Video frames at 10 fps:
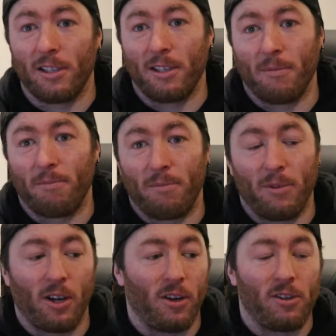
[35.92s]

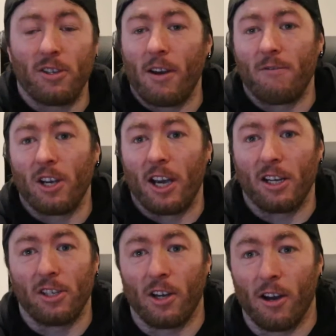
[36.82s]
have
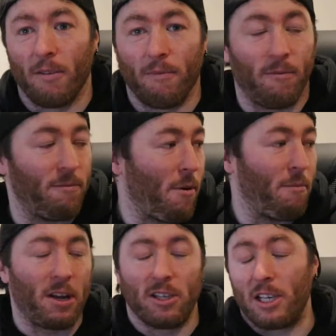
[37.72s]
changed, and I've
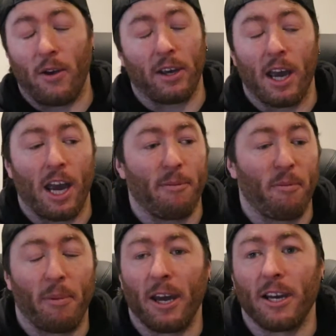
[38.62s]
been selling a heap
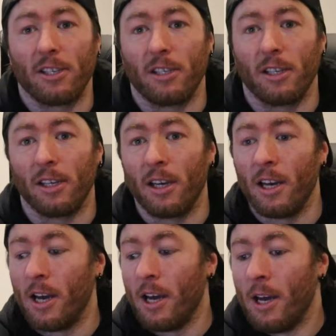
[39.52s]
of pairs to
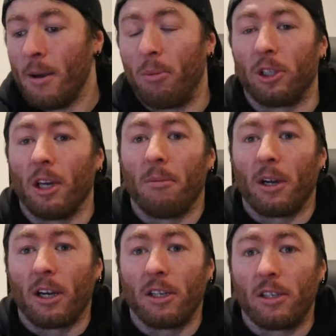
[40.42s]
put that
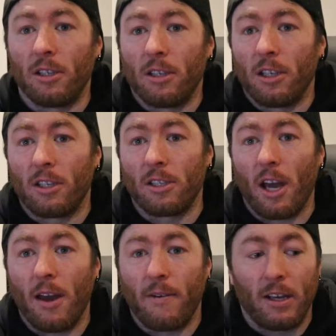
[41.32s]
money into
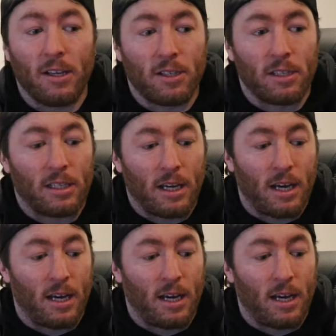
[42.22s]
savings, and